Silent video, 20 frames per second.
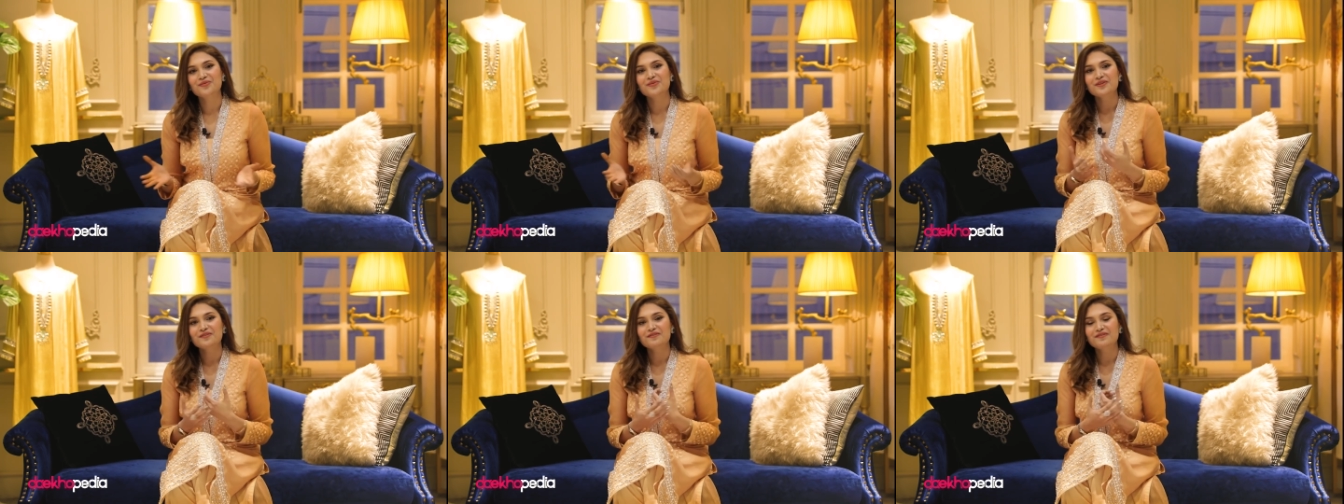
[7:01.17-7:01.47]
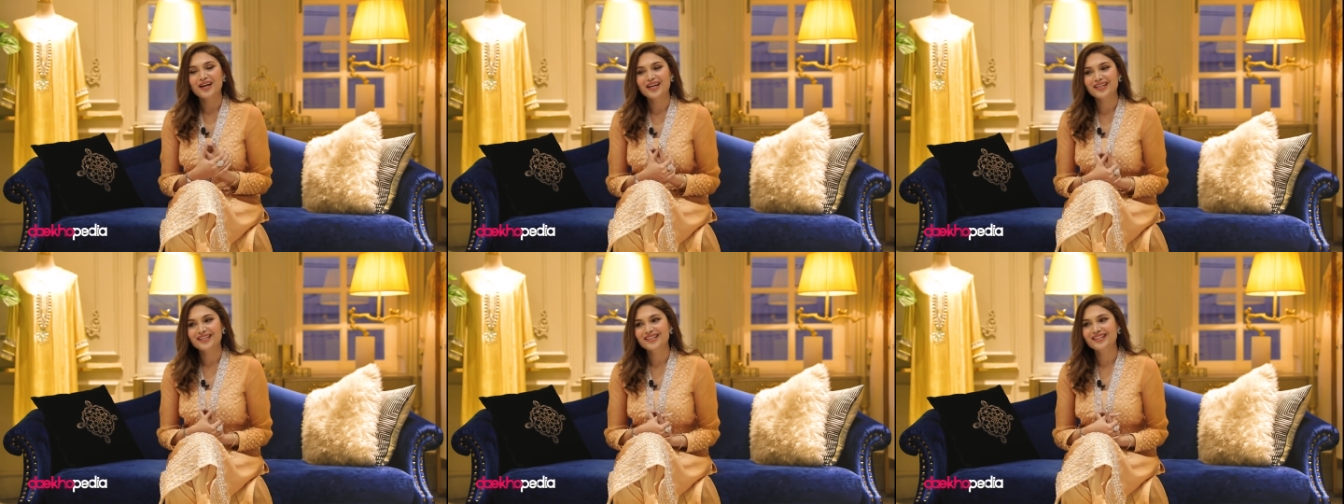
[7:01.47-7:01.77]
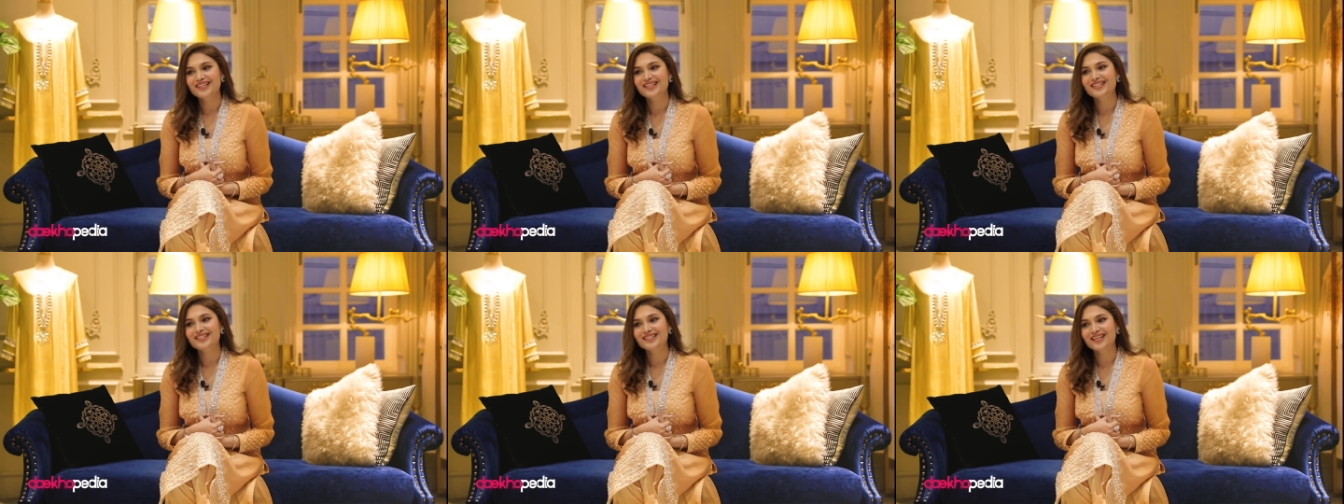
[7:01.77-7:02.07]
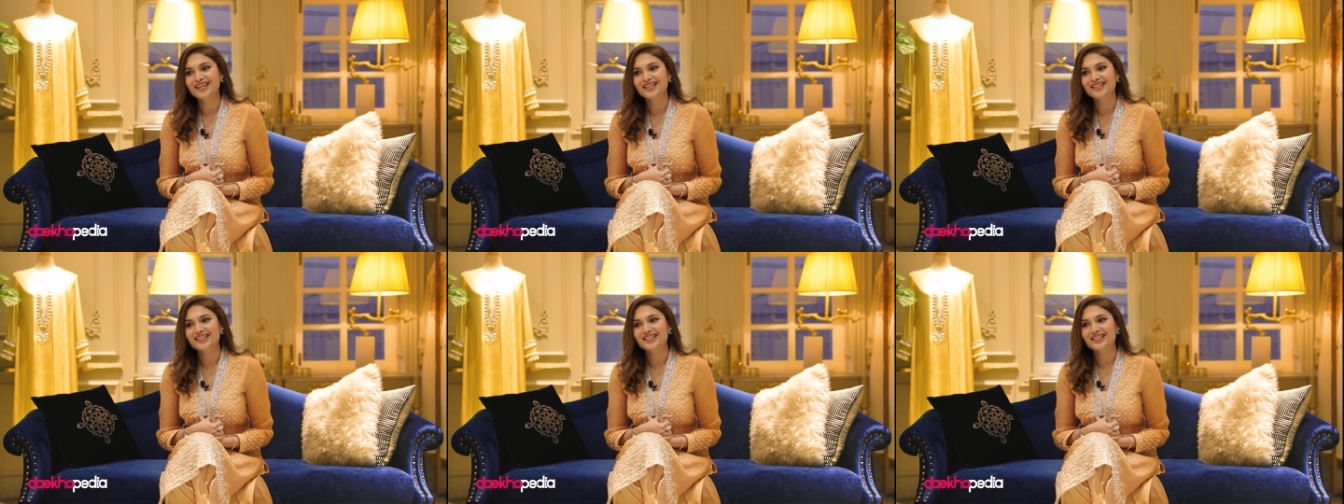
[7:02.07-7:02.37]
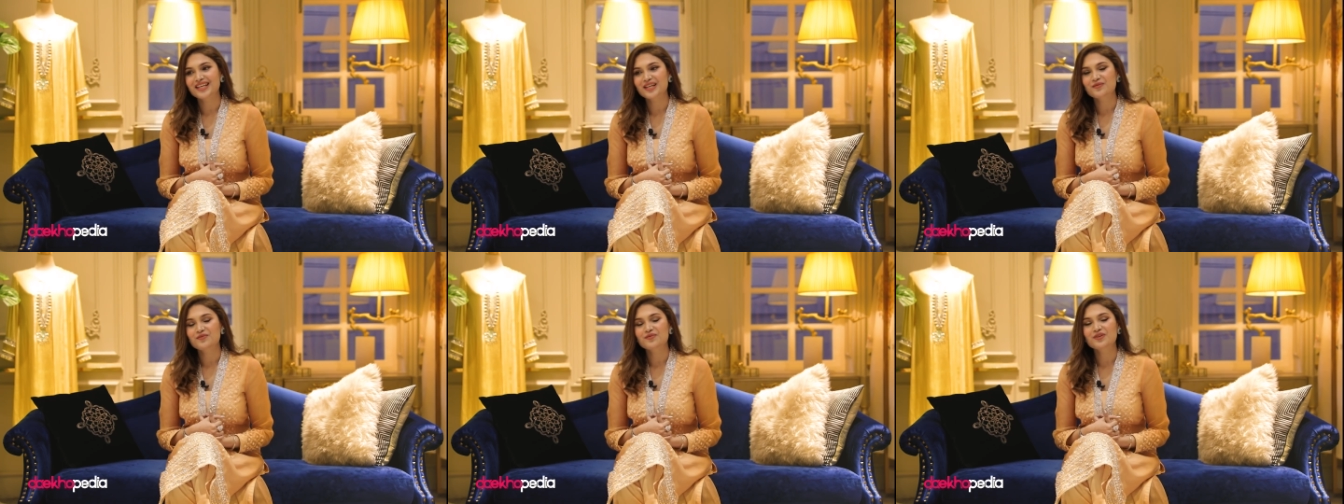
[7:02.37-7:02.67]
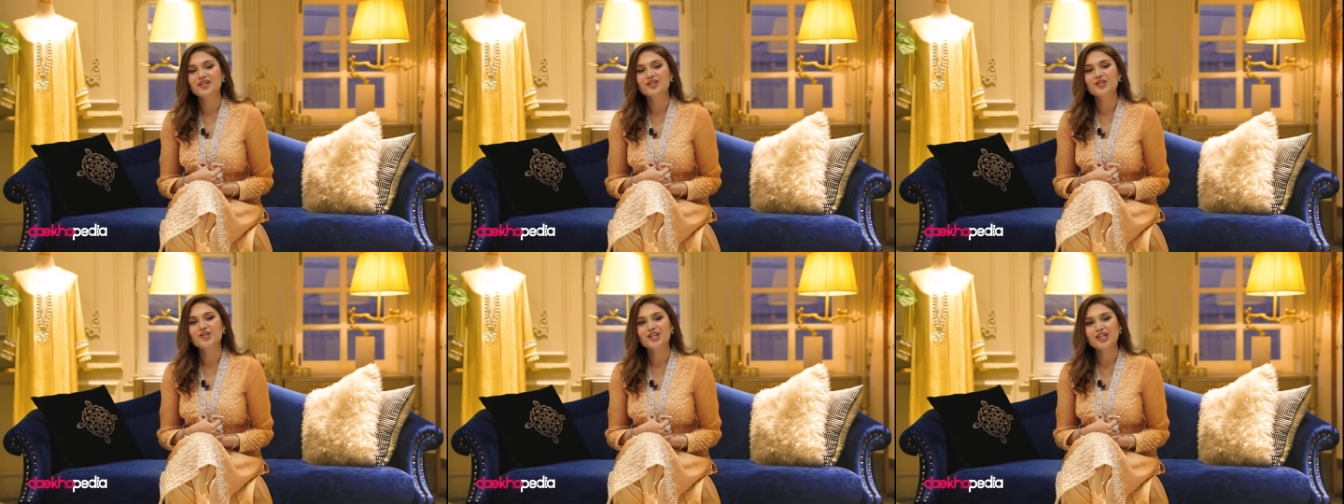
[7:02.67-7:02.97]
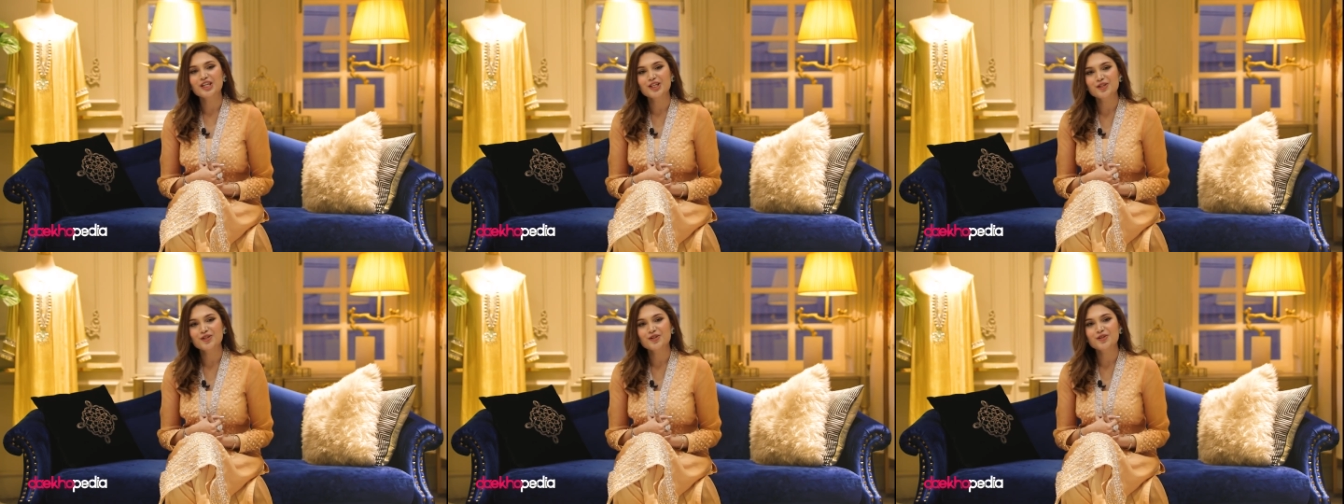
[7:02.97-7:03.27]
we finally decided that we
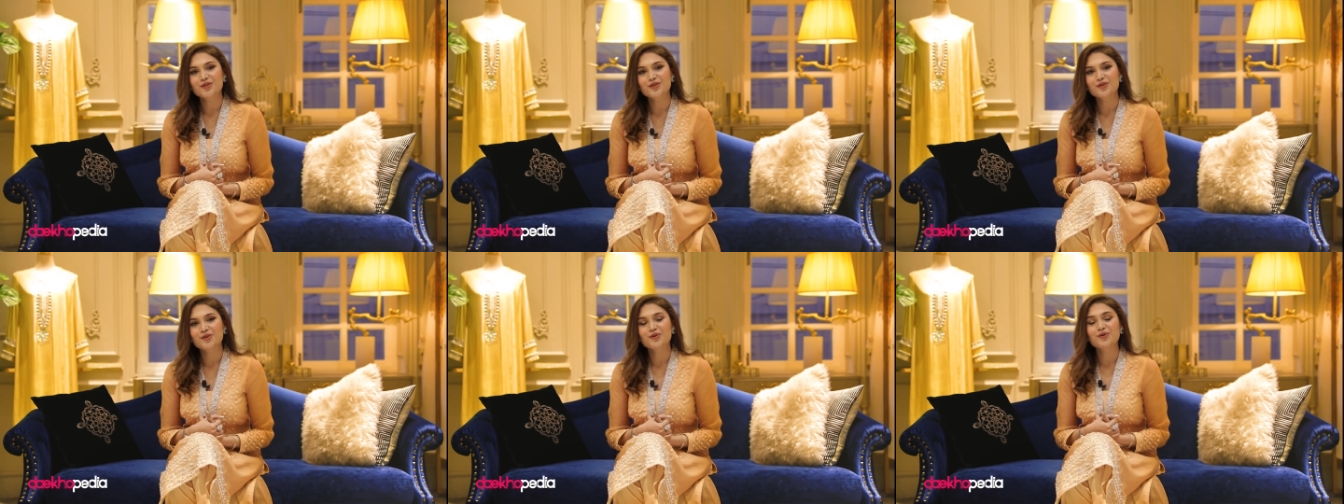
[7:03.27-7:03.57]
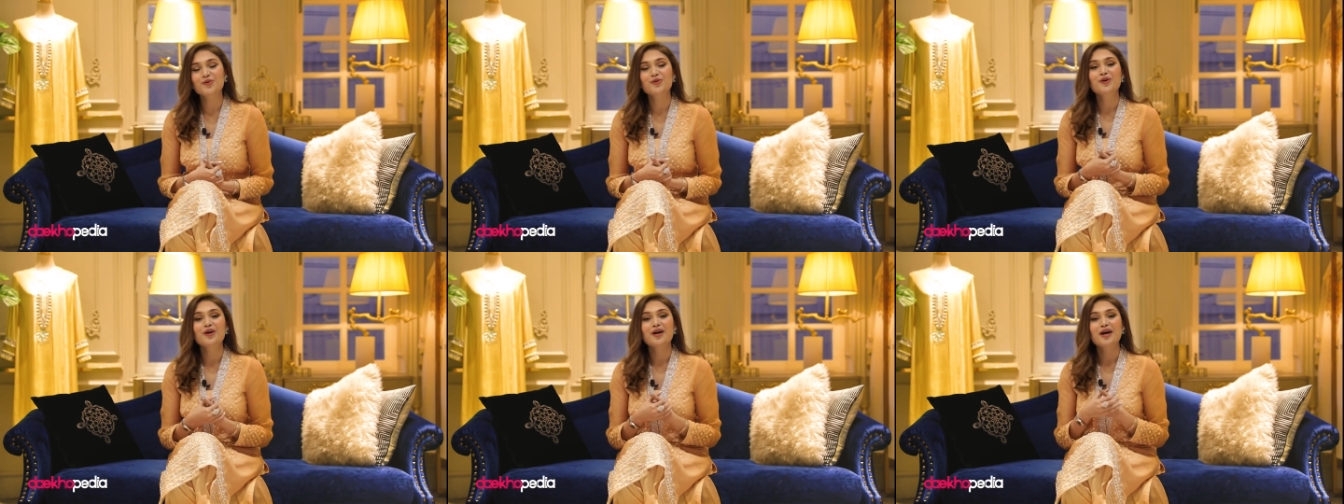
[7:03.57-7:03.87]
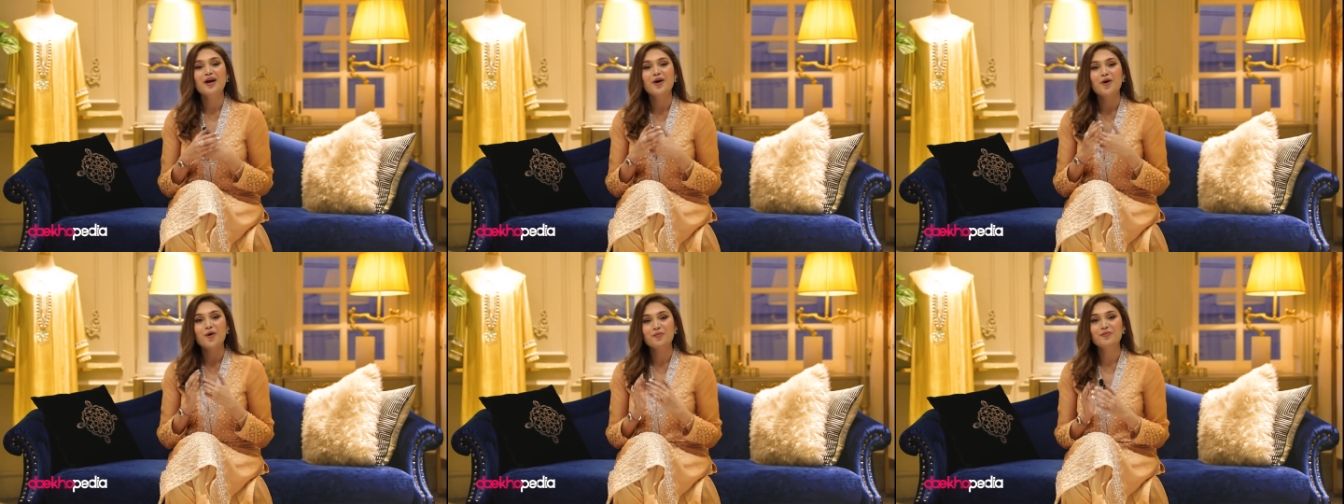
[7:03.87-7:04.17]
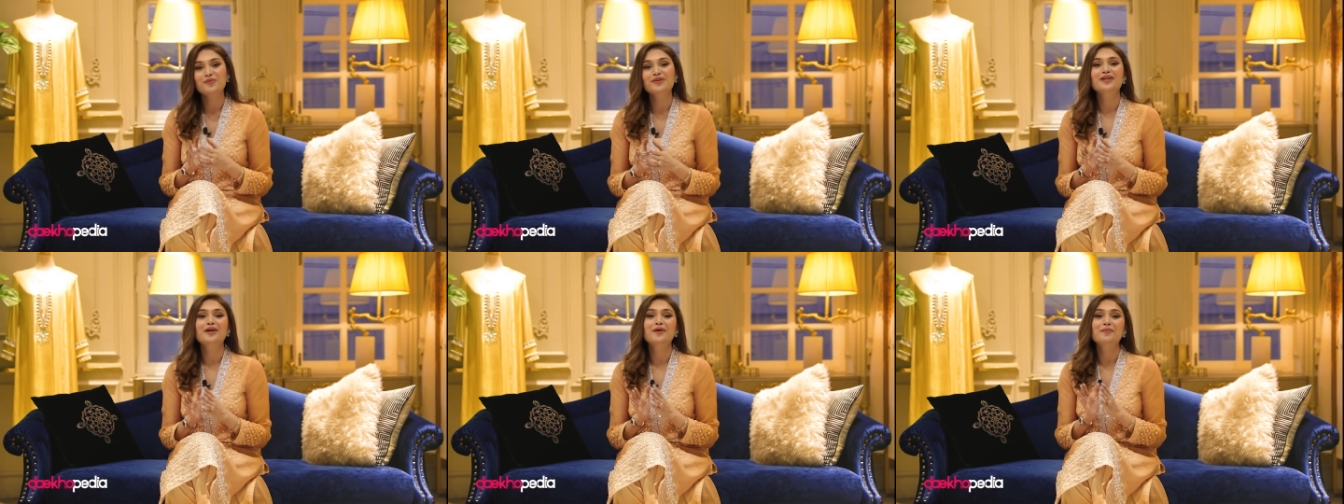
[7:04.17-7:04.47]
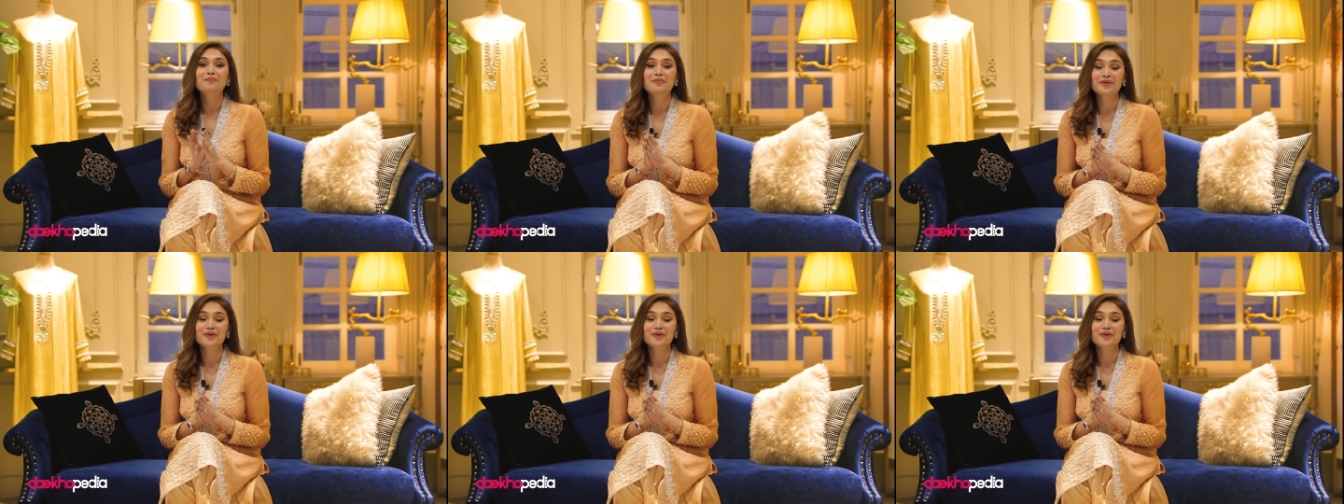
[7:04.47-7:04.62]
need to open a